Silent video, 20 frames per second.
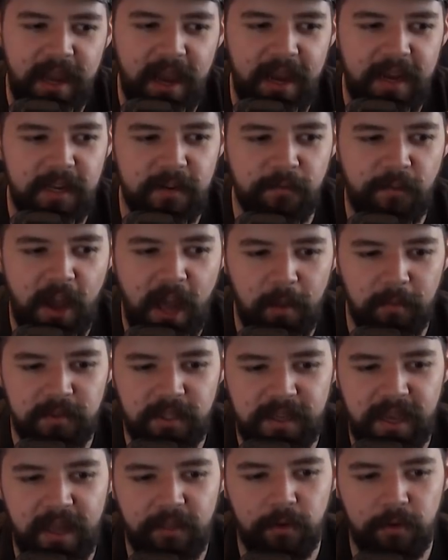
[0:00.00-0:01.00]
kind of cobbled
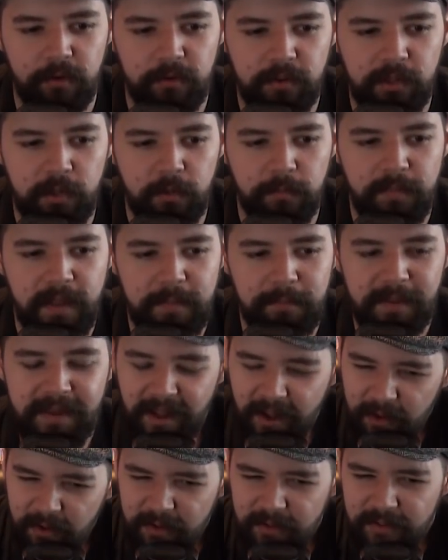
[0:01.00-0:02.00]
together a little bit, but
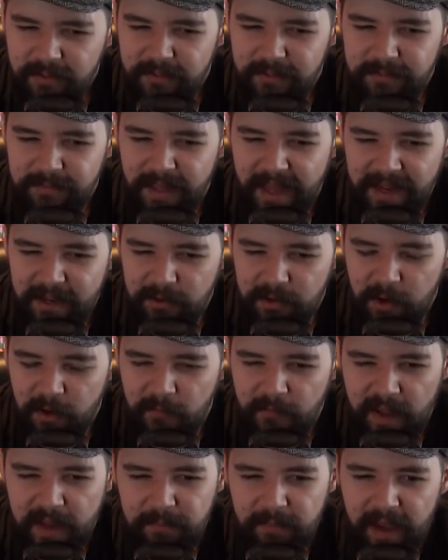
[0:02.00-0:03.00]
I don't know
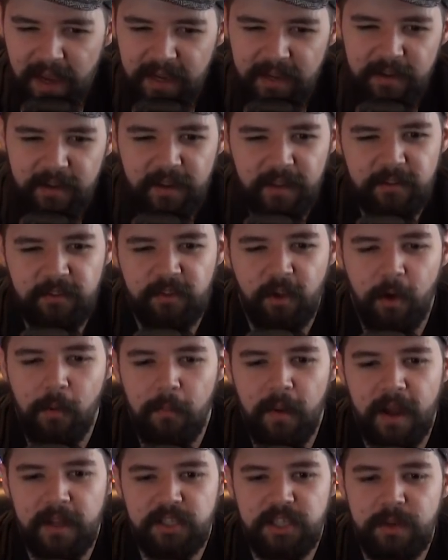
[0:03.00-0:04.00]
if I minded it so
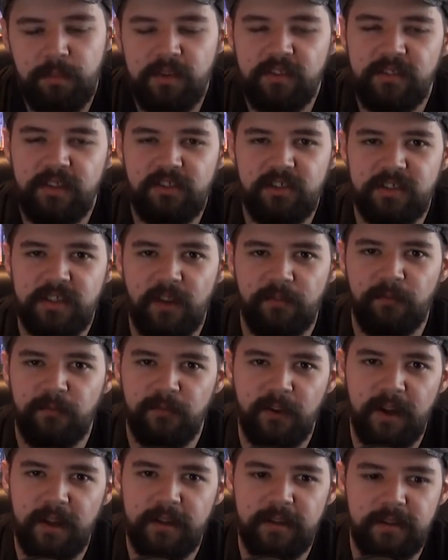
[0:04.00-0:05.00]
much. It was just a
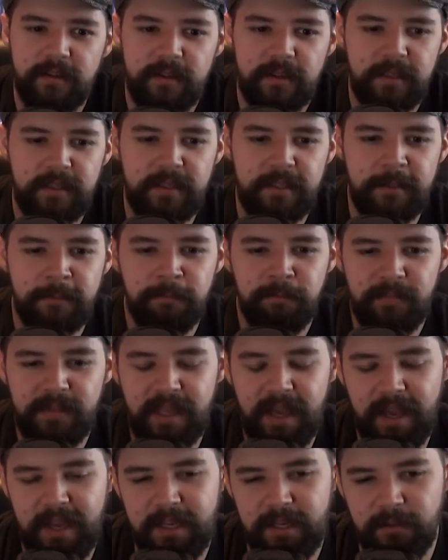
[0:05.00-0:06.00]
fun
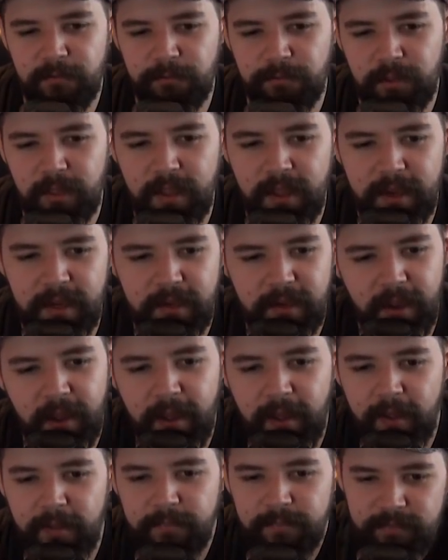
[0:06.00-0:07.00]
kind of like,
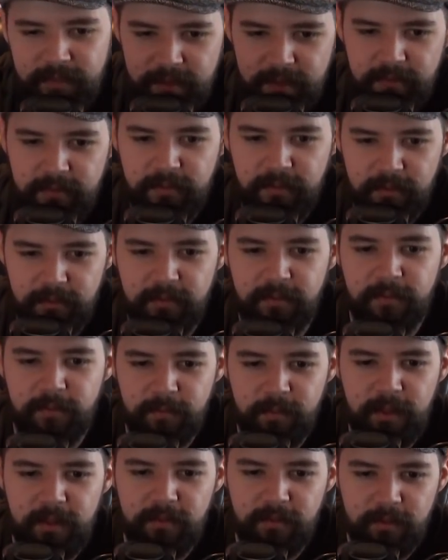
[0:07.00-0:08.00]

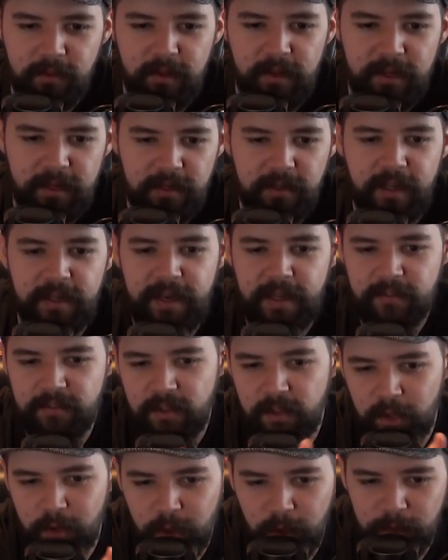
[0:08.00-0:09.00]
it connects
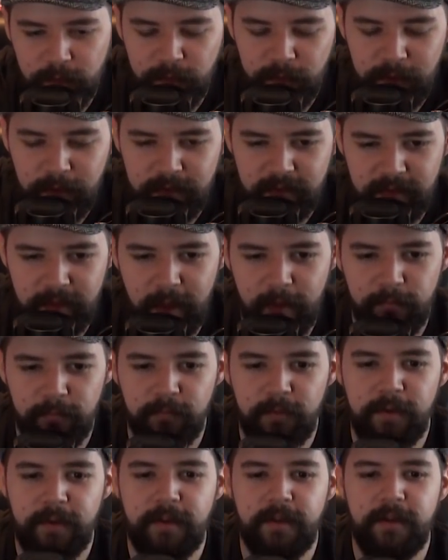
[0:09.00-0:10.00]
to the Cloverfield stuff.